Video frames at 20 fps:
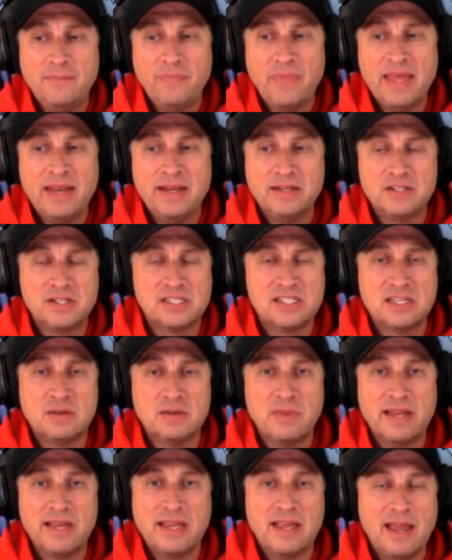And it just
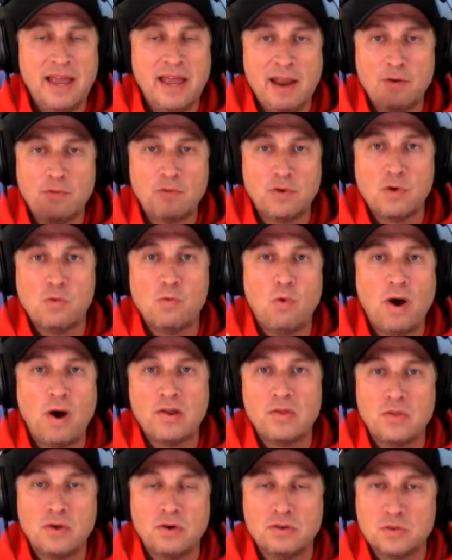seemed like every one
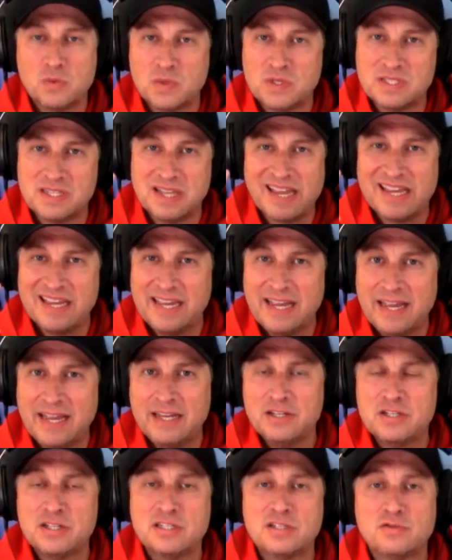of those was like
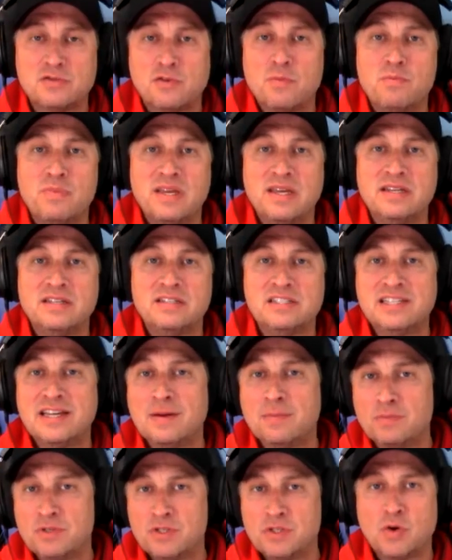inches from being
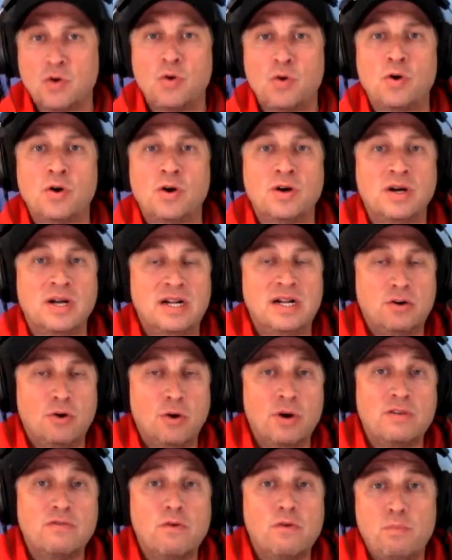tipped or
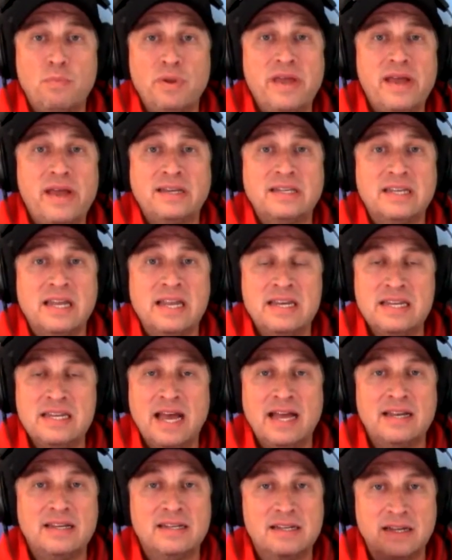even picked, and
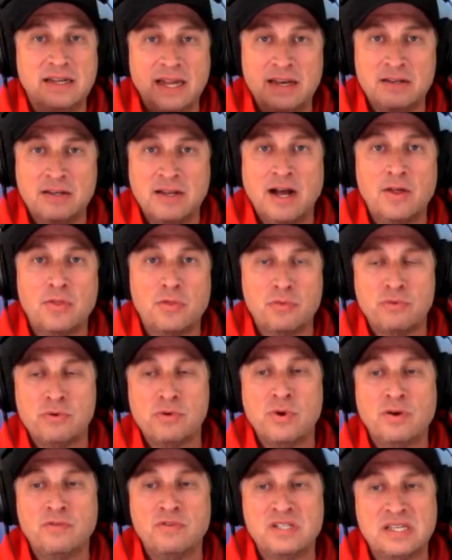yet it got
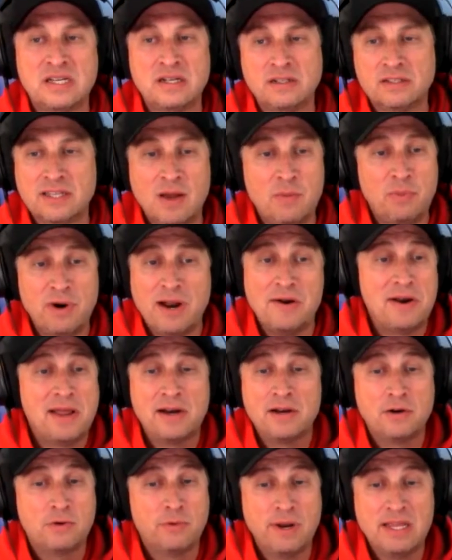through every single time. Brown
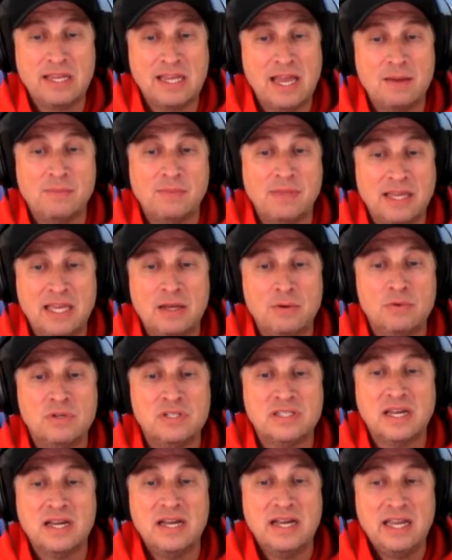had a great game. Like he
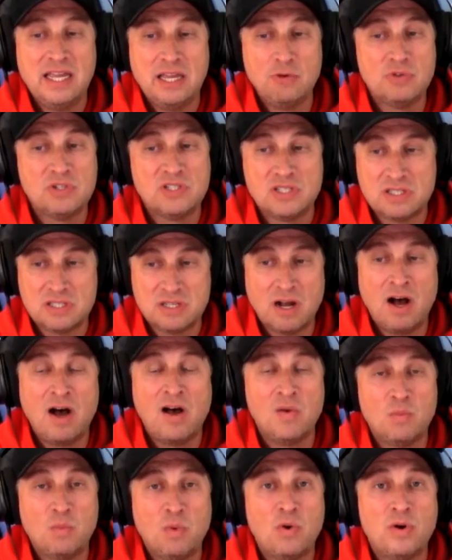was just
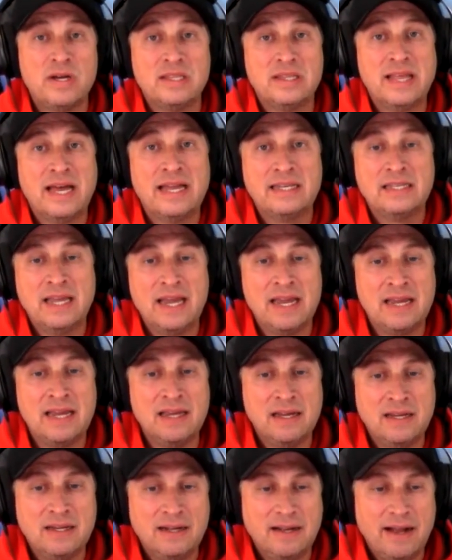on point that
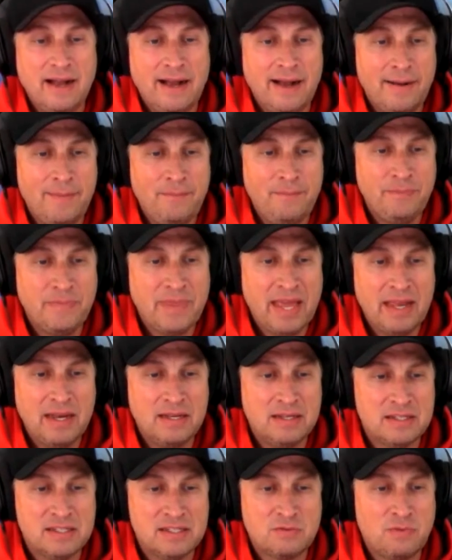day, and
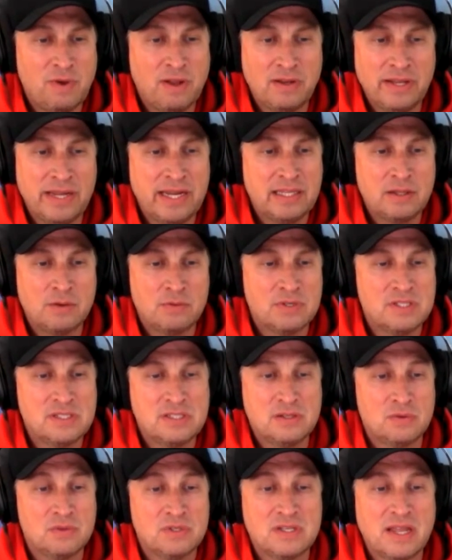it just felt like there
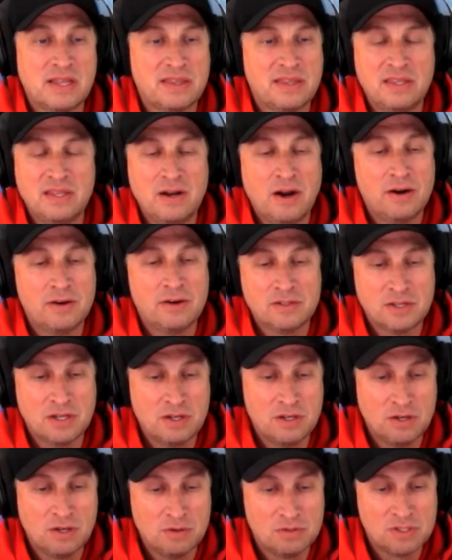was nothing the Argos
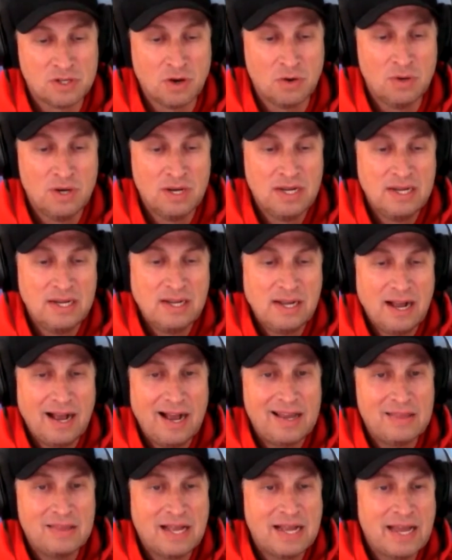could do. So
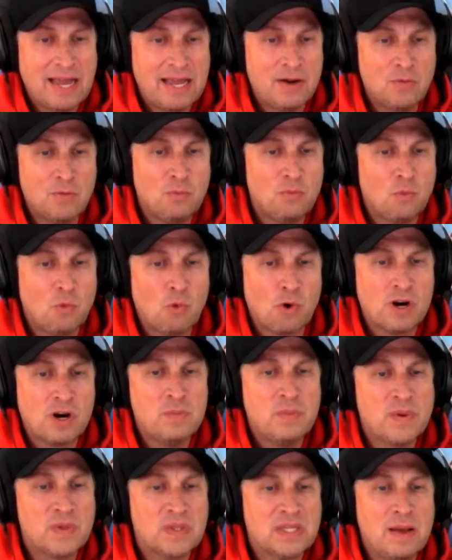I don't worry
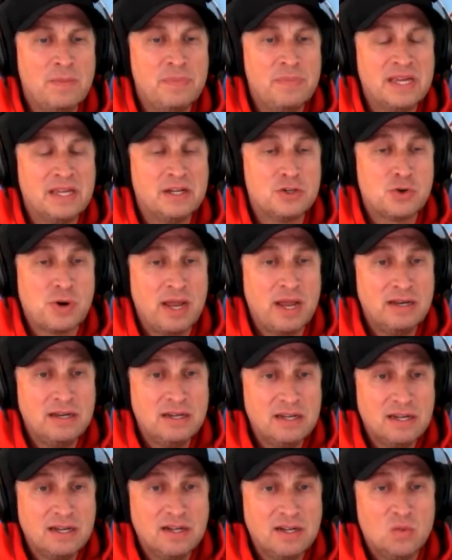about that being a
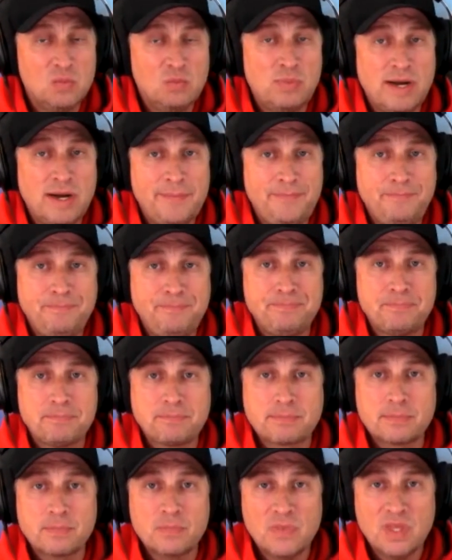trend, but
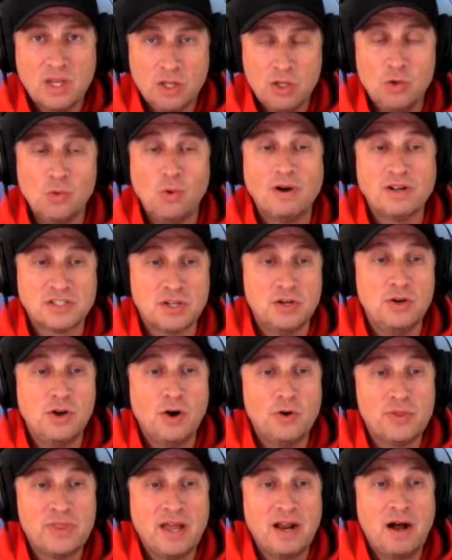you also
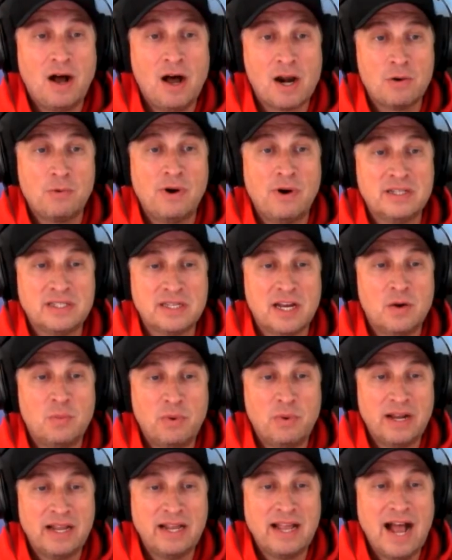know that Ottawa is going to
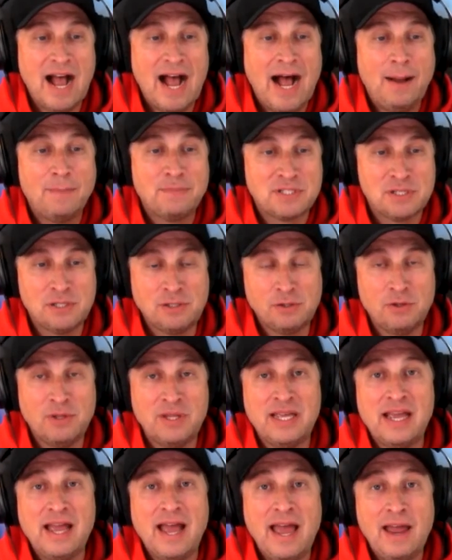bring
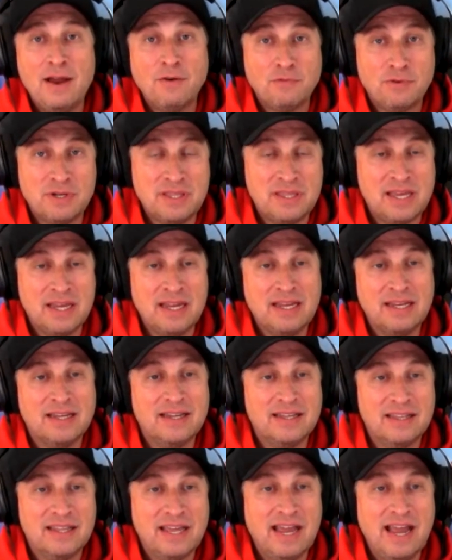absolutely everything
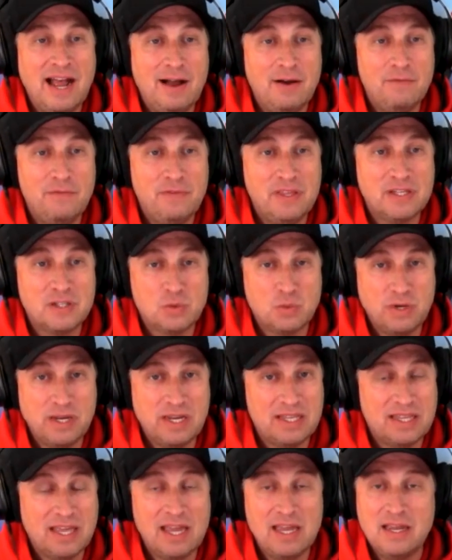they have this
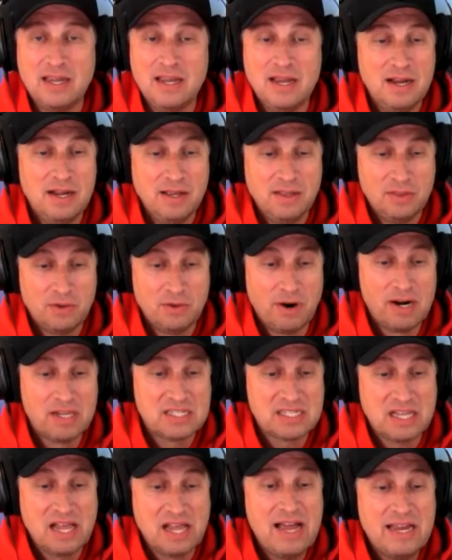week. They're on a
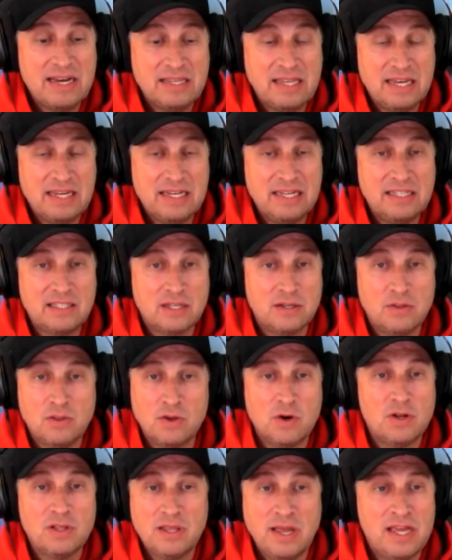slide.
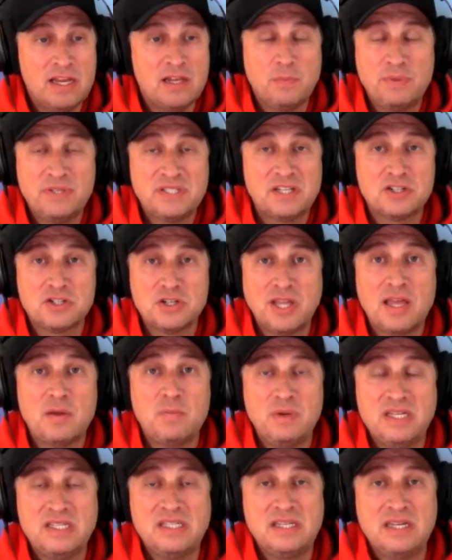They're in a position
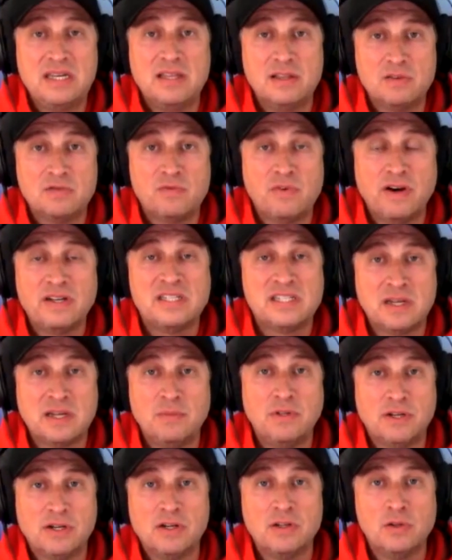like BC. It's very
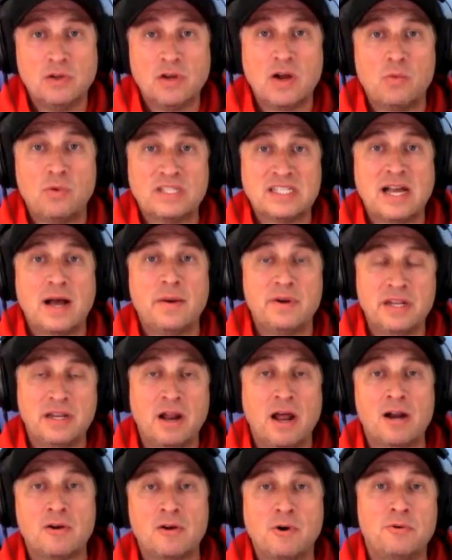similar. You look at what's happening at
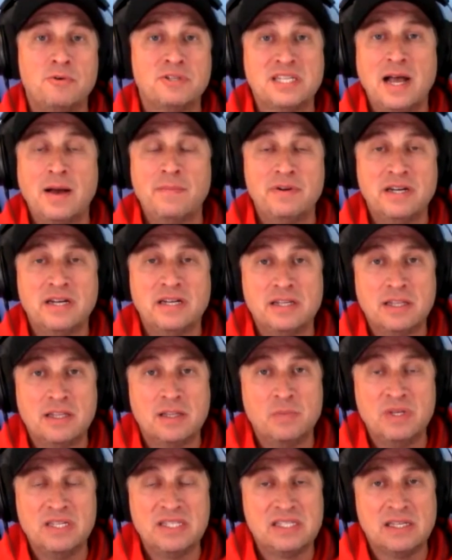Ottawa, what's happening to
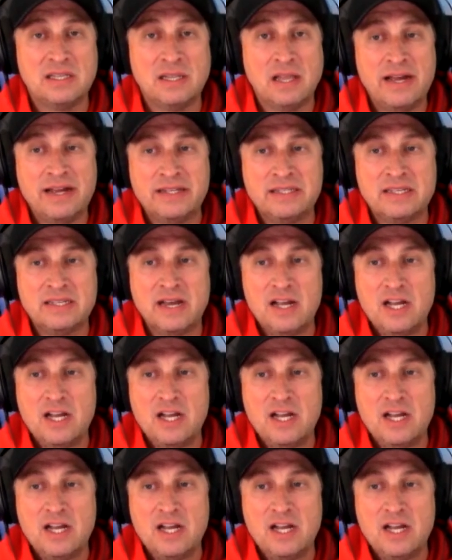the BC Lions.